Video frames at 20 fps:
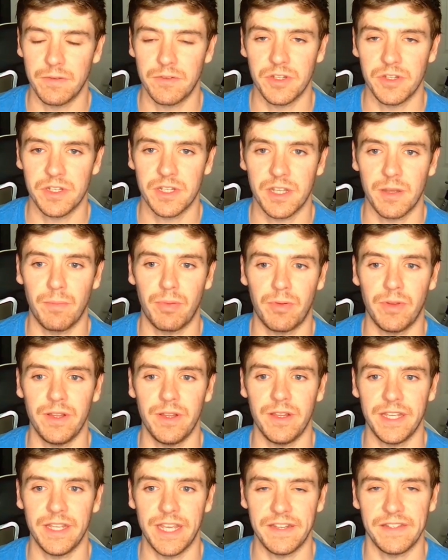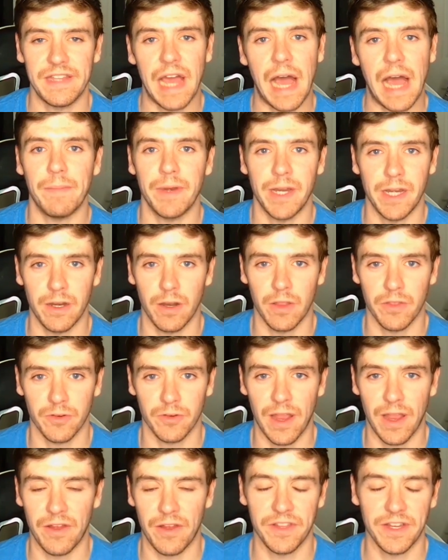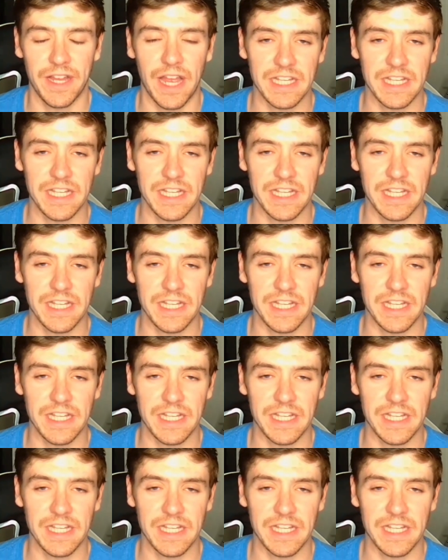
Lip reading: just completely get dominated on the ground.